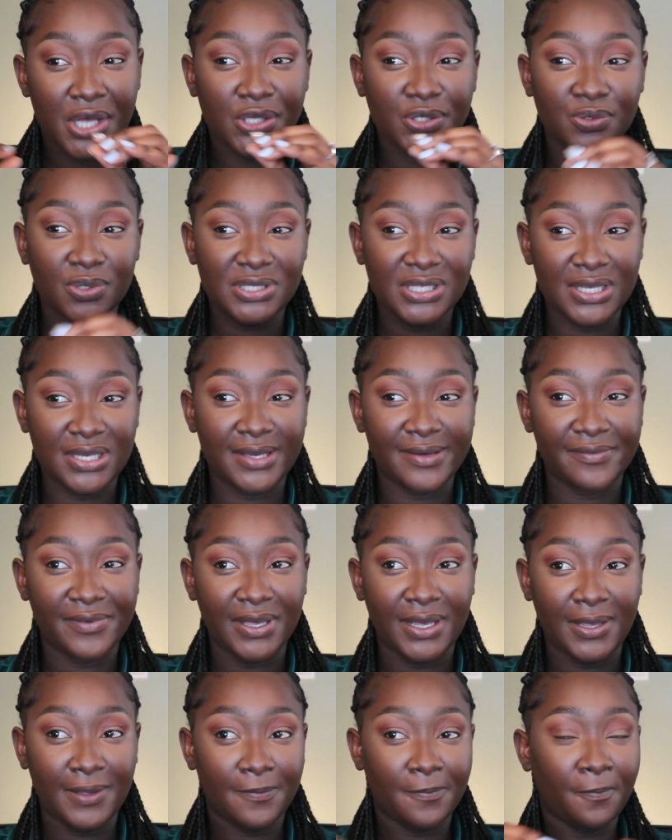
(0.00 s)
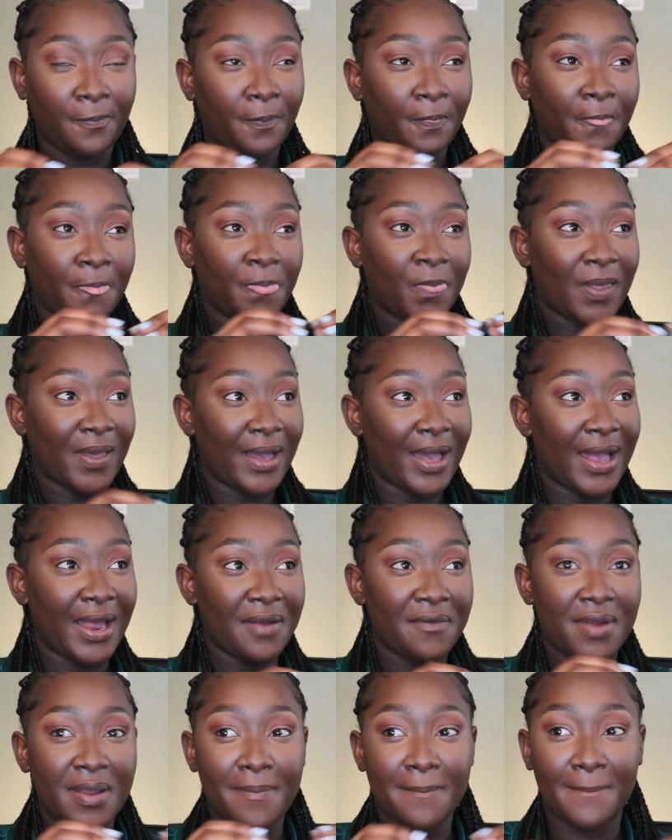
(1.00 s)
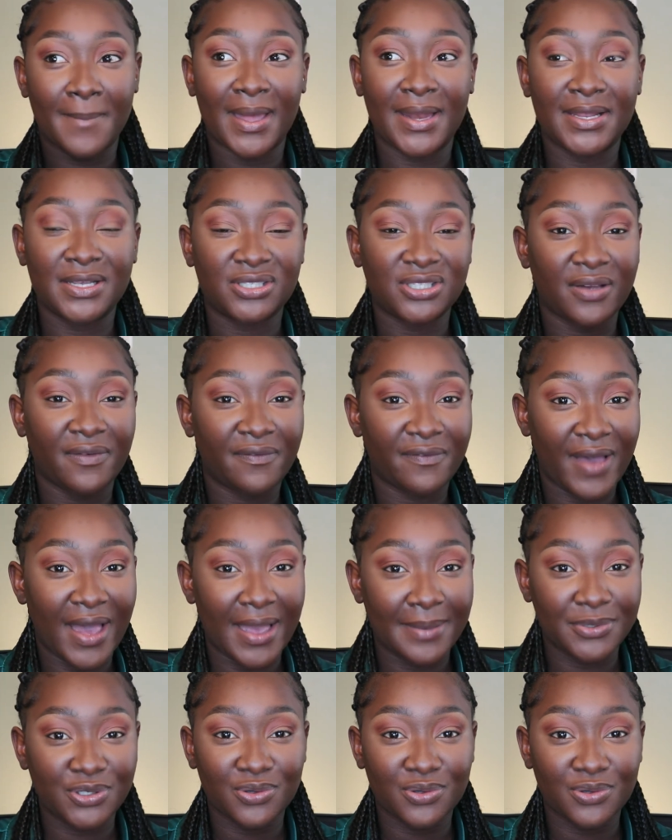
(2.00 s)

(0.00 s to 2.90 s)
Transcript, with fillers: She wasn't giving hiring manager vibe.